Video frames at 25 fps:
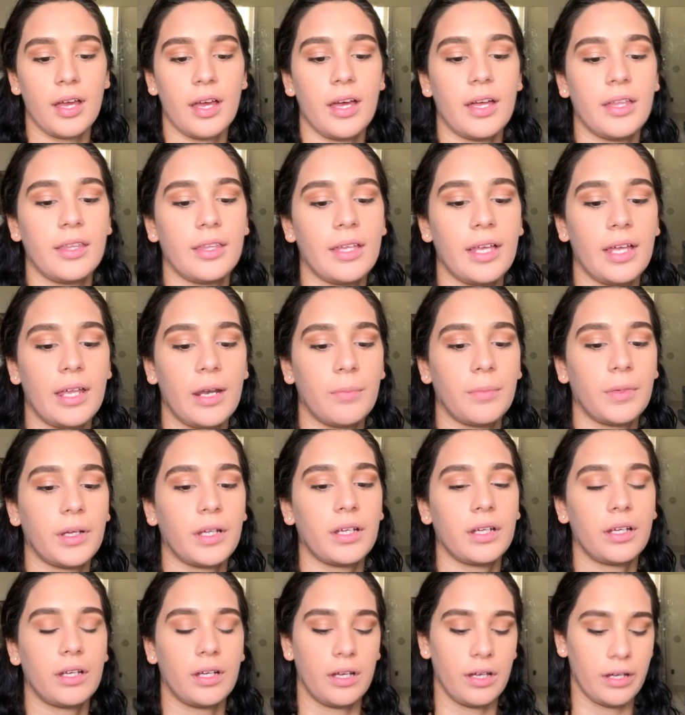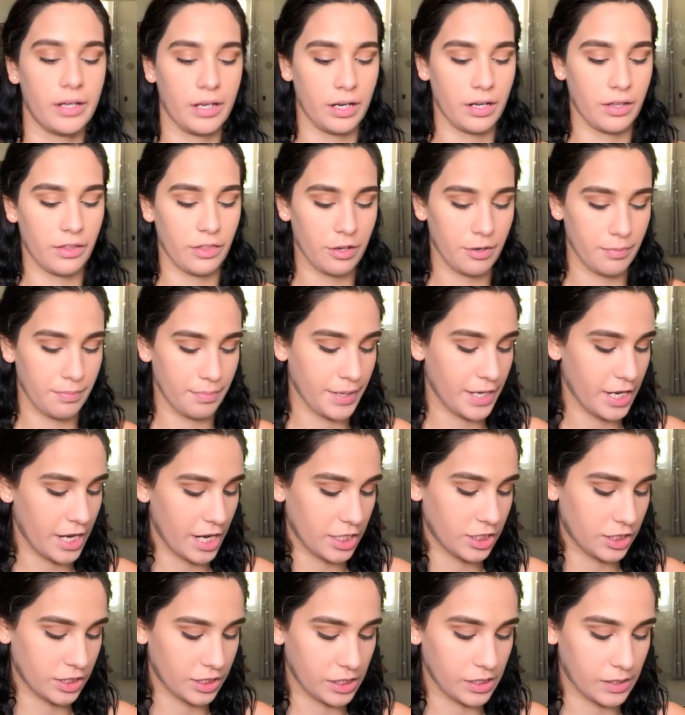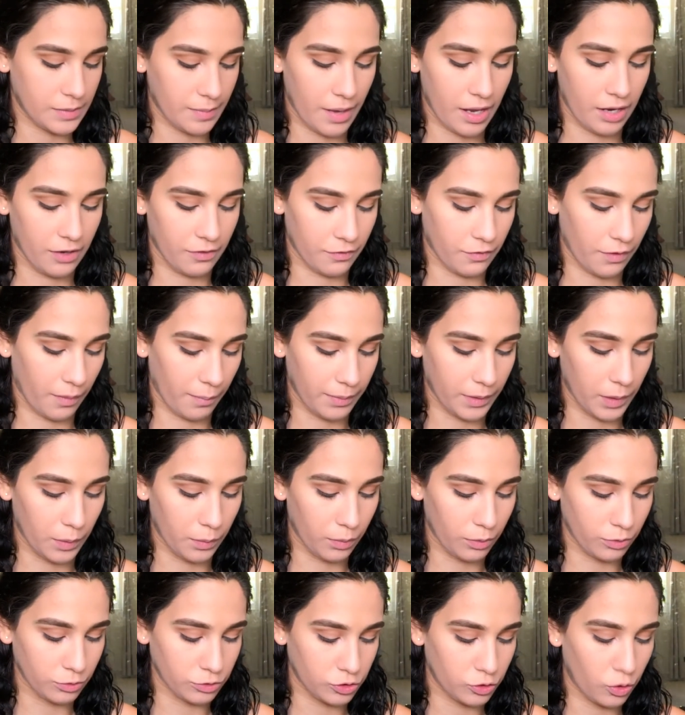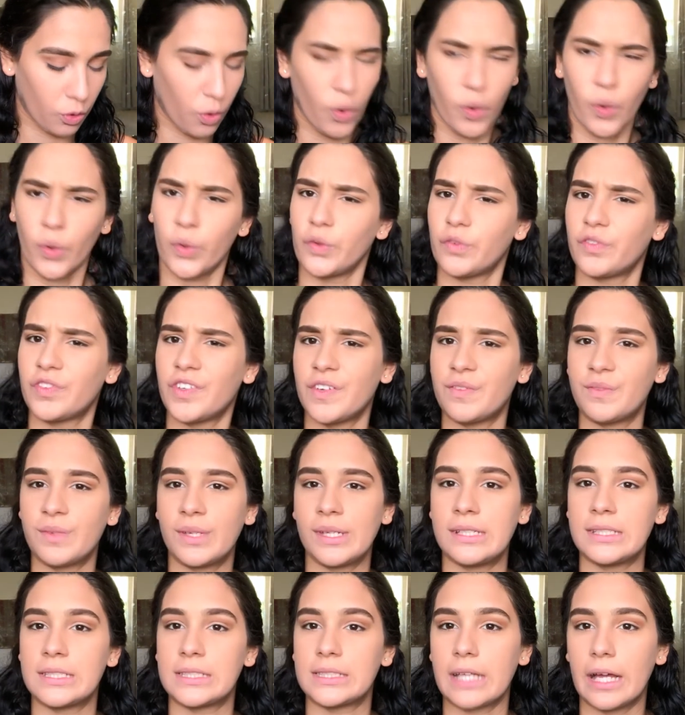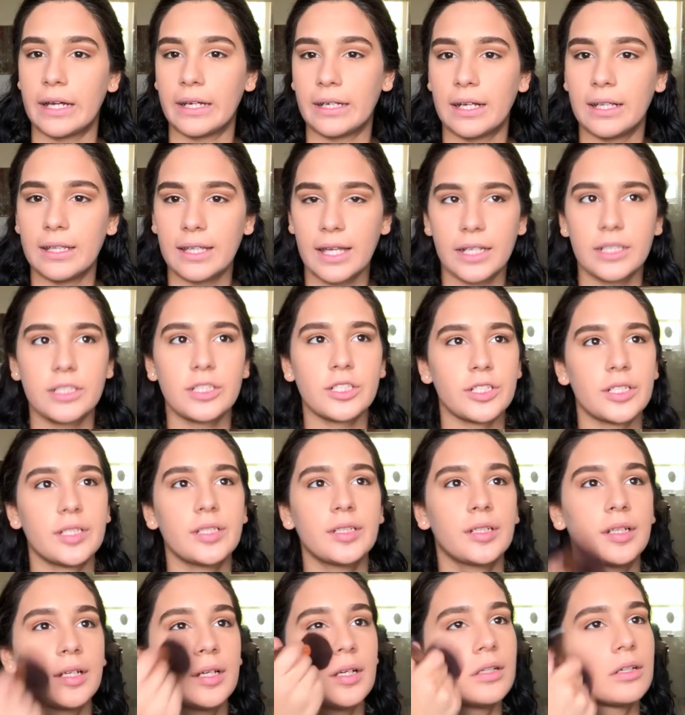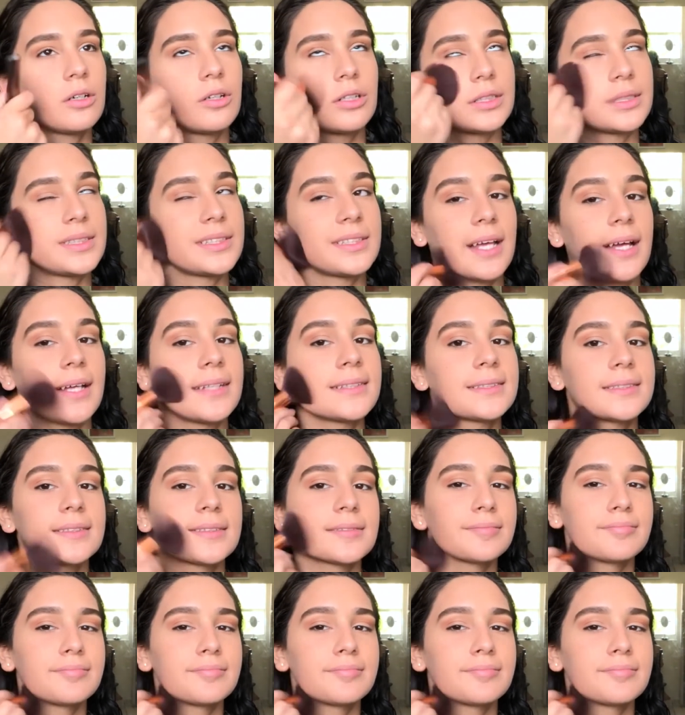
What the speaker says: And then I'm gonna get another BH Cosmetic from the Rose Gold 15 set collection, or set,